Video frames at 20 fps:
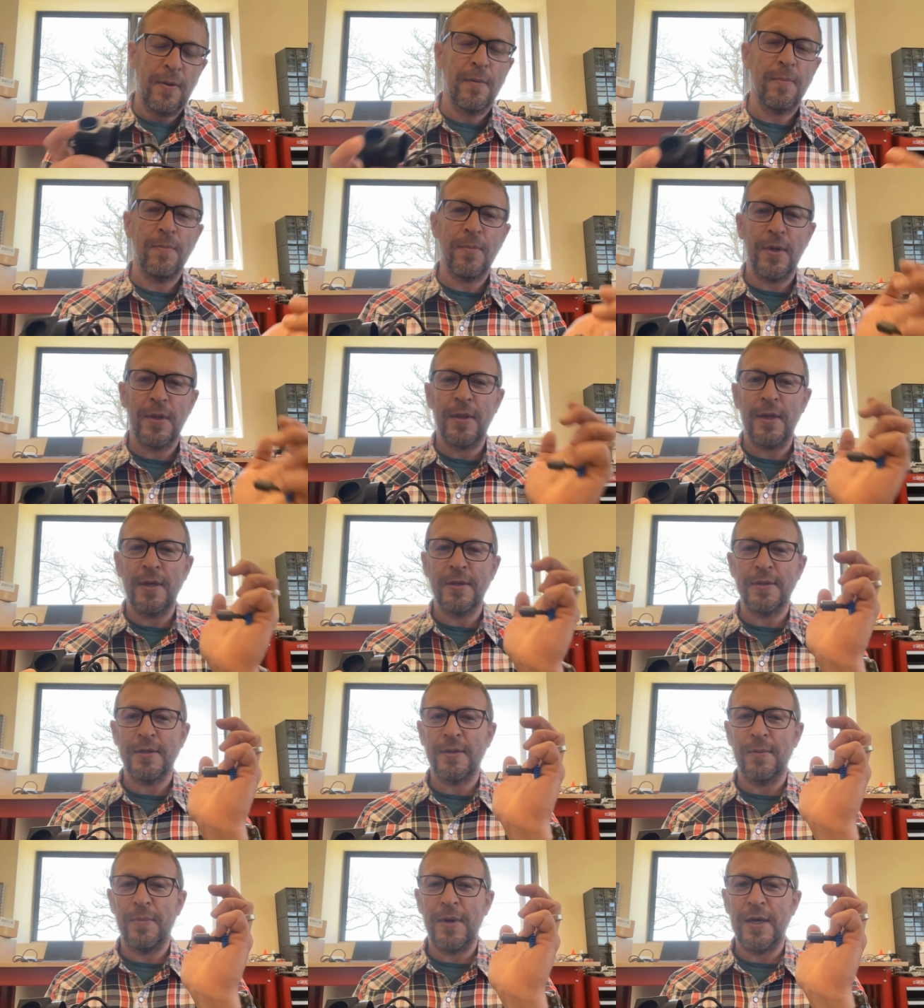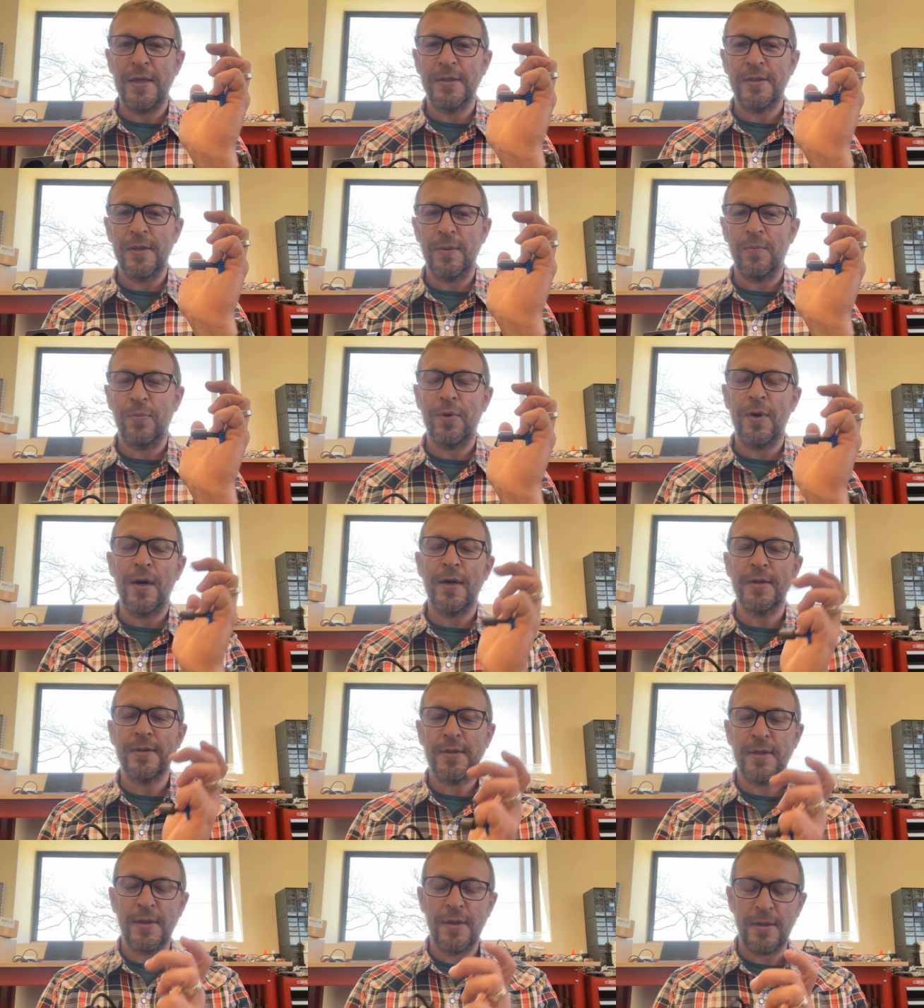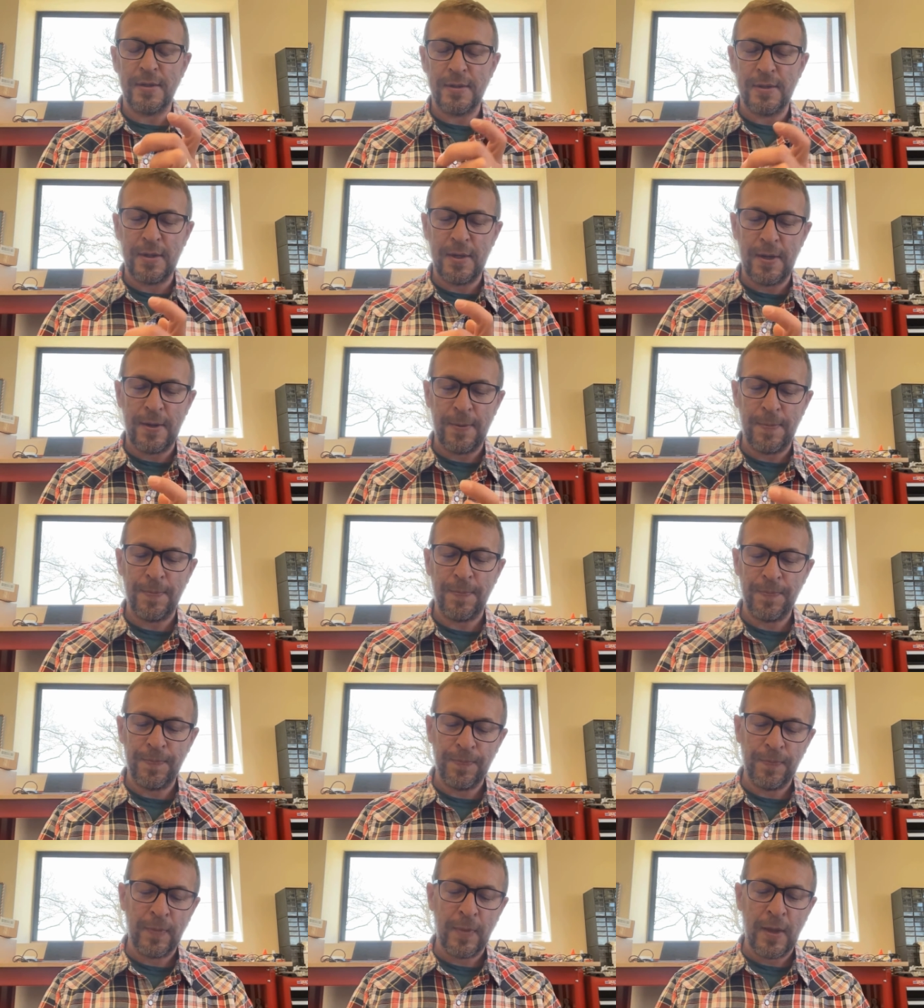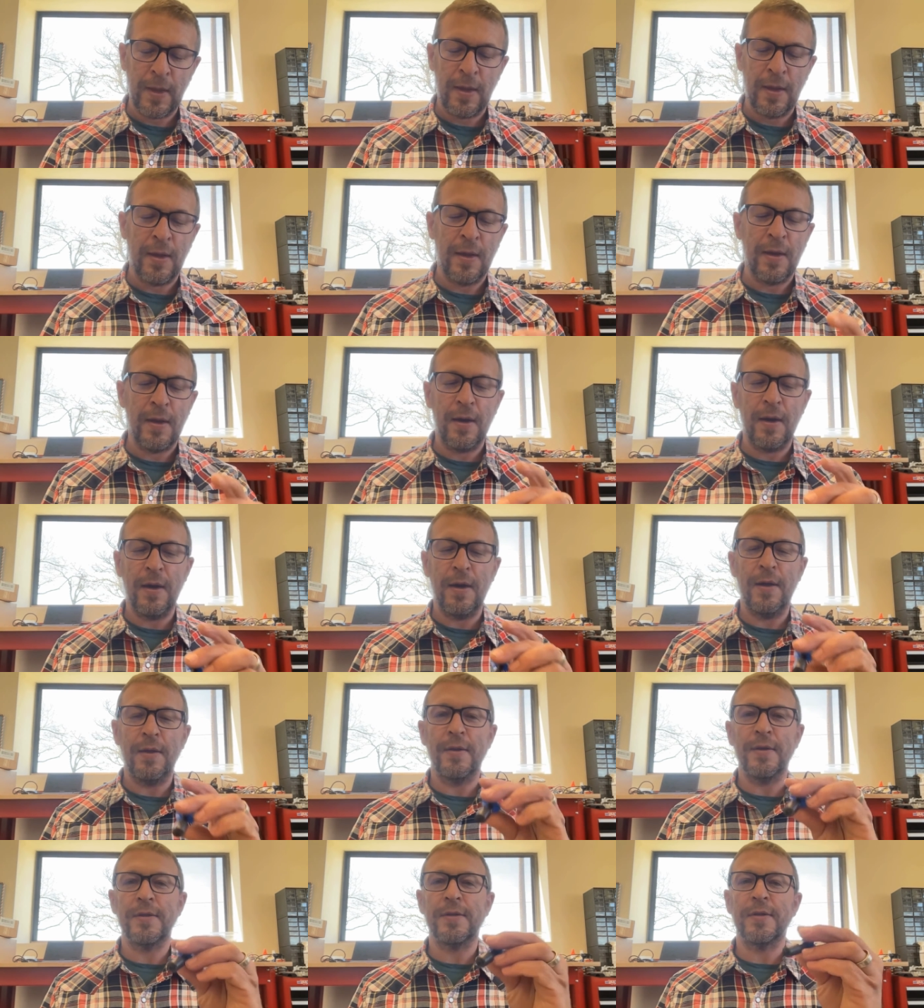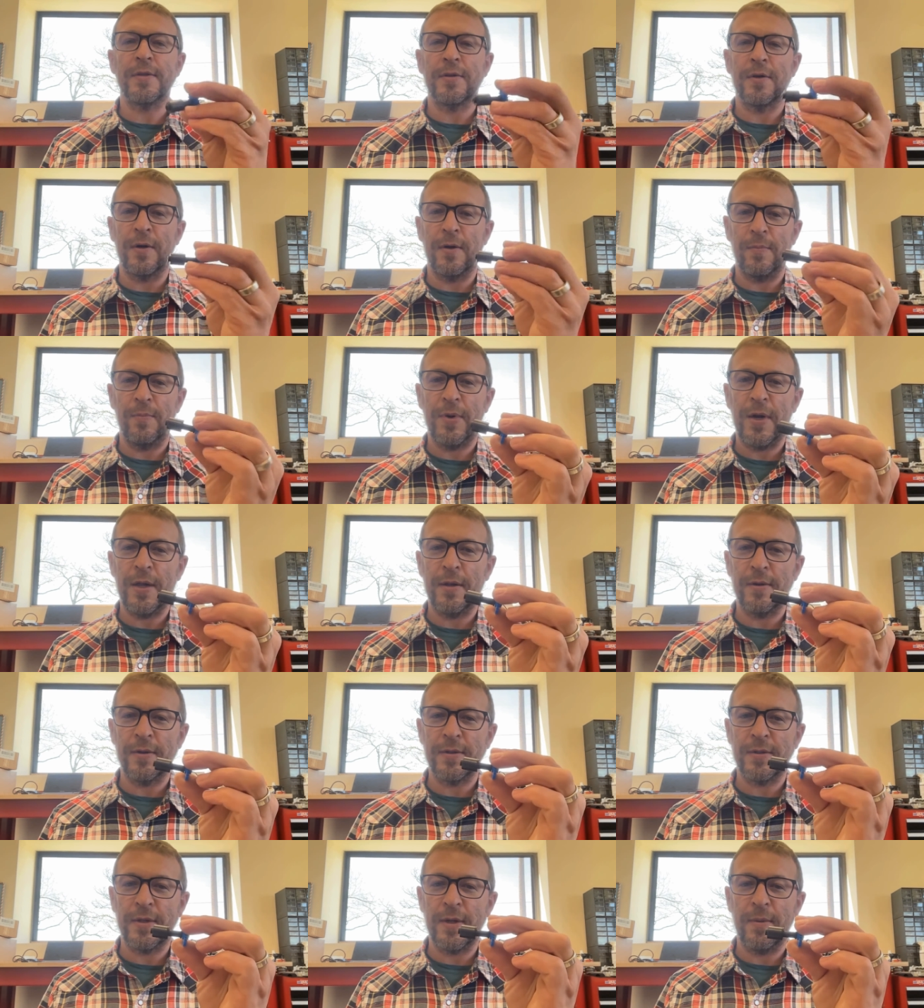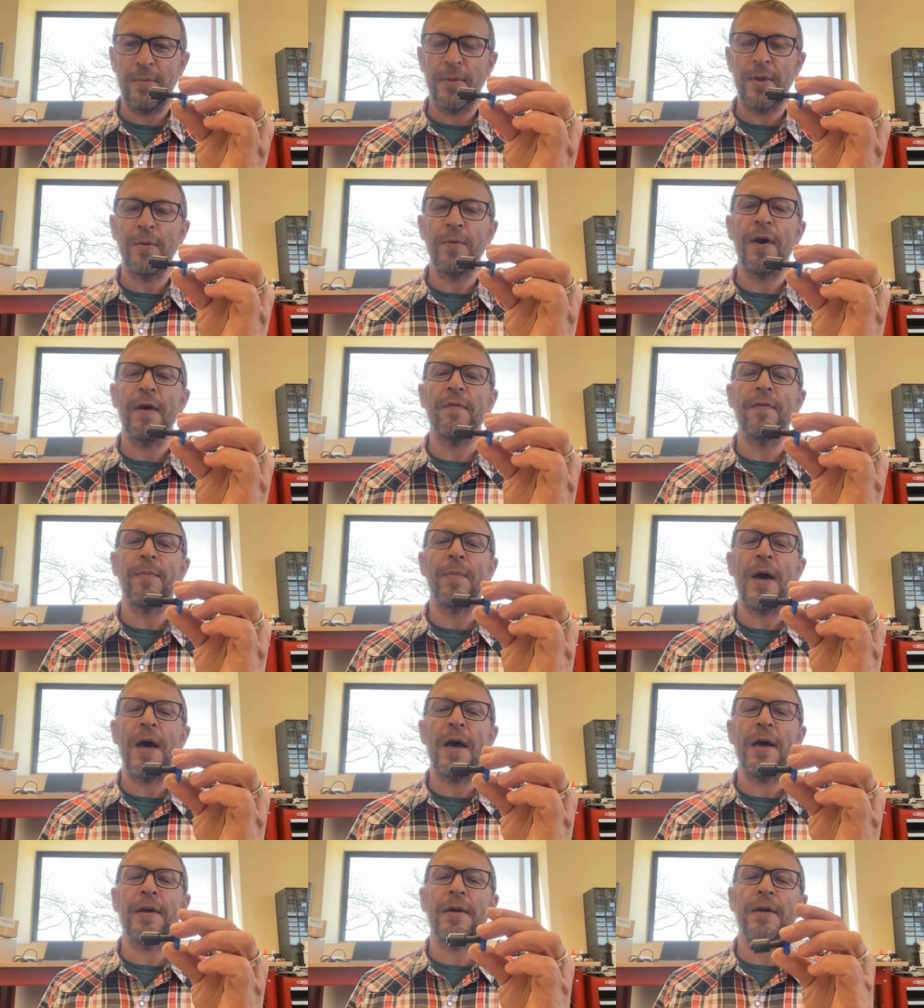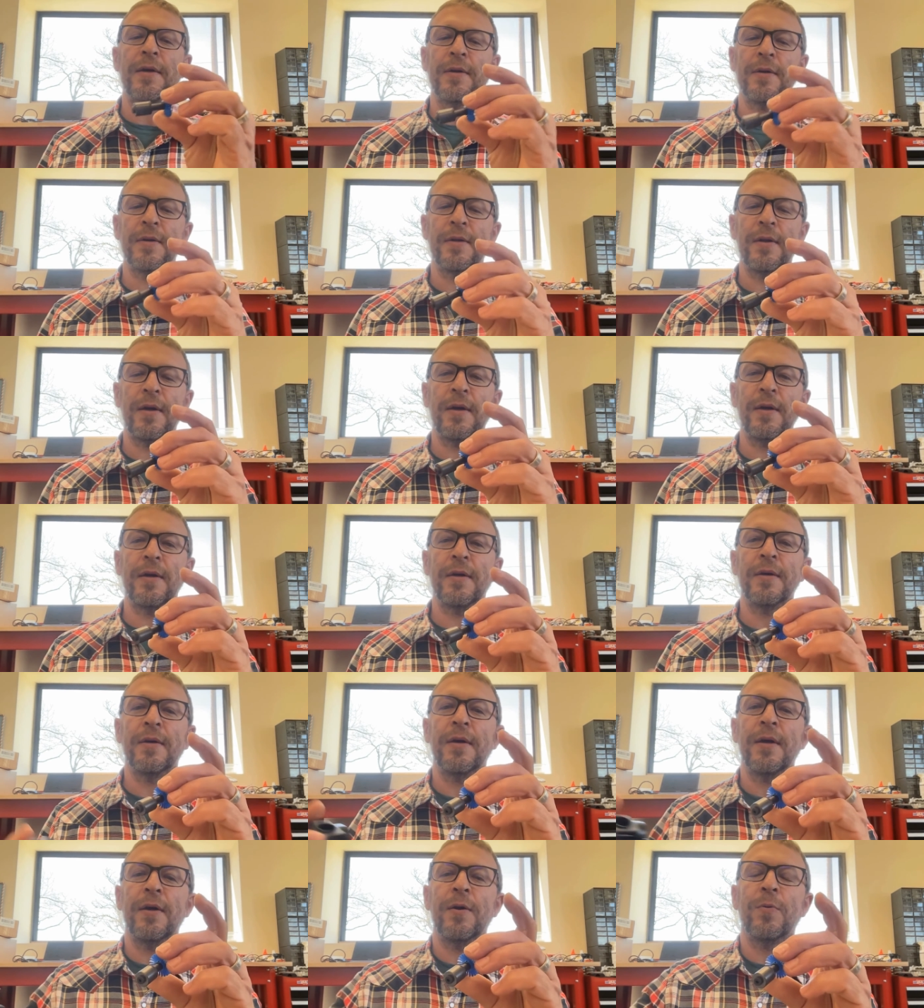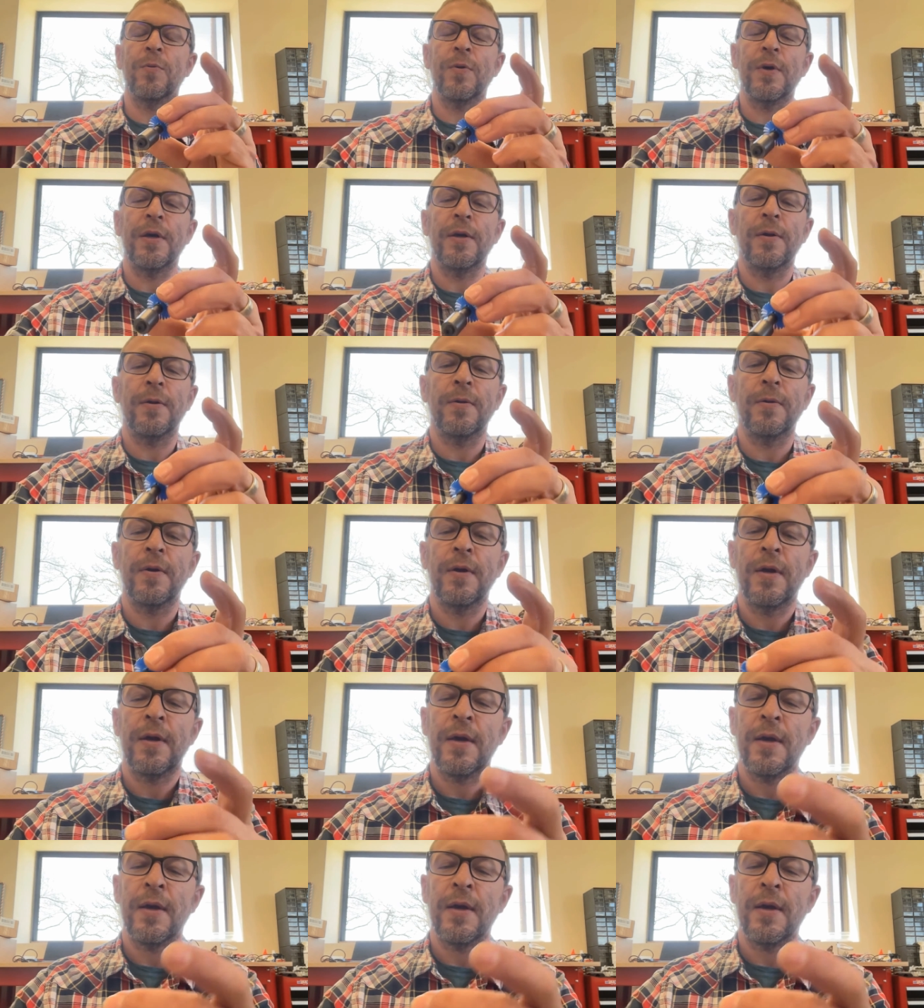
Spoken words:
But that's the basic process. This is our impeller assembly. We have a magnet and the needle wheel.